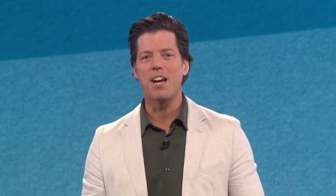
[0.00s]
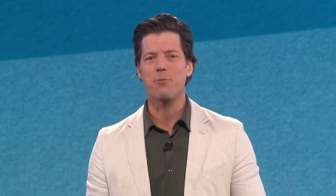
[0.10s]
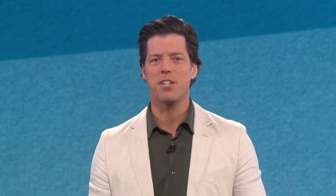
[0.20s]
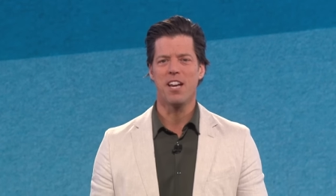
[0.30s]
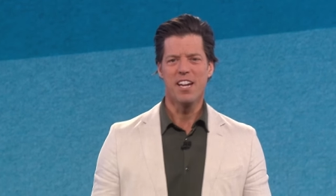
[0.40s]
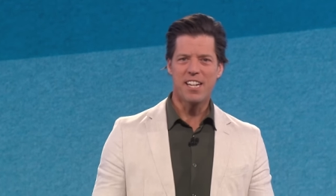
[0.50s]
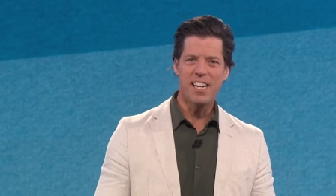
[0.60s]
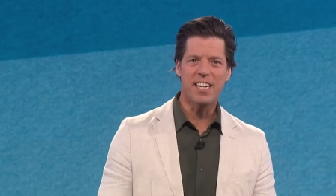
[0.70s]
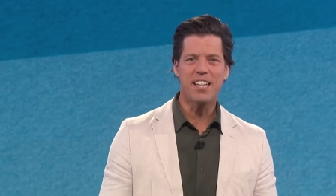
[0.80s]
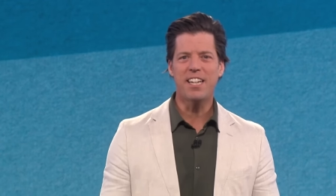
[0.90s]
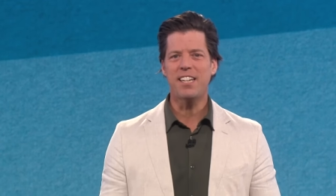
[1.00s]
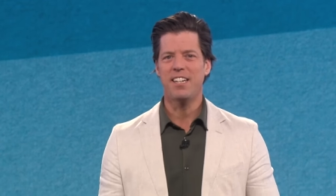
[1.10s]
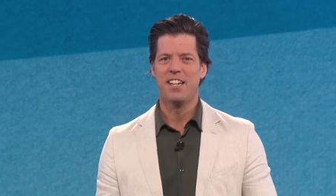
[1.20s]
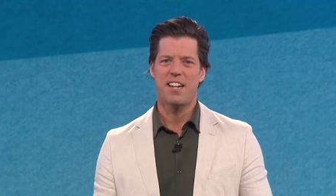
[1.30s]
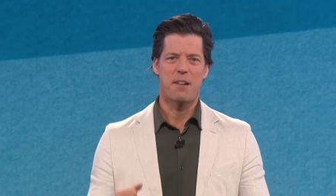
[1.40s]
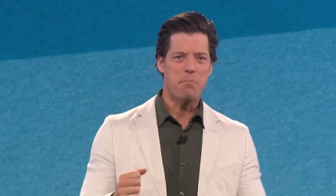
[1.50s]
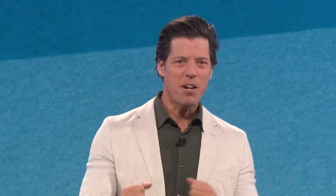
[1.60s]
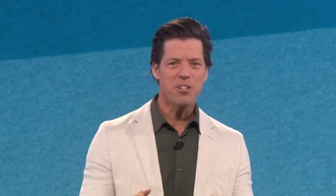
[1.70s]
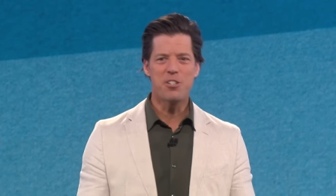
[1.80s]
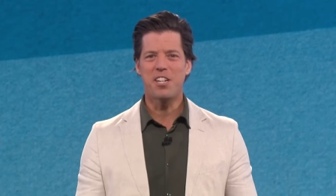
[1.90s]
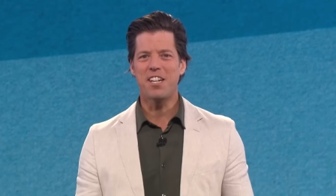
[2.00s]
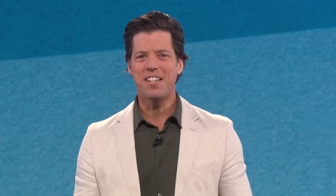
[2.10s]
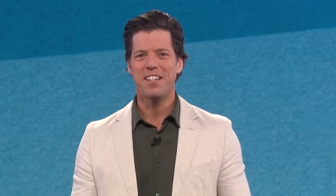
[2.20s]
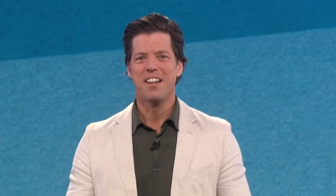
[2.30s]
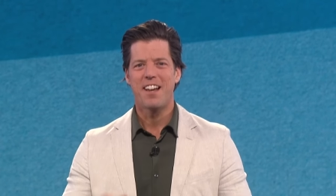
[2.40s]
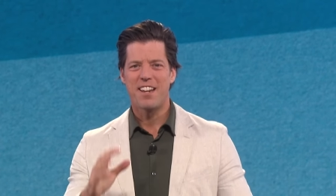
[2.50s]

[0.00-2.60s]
I would kick it and punch it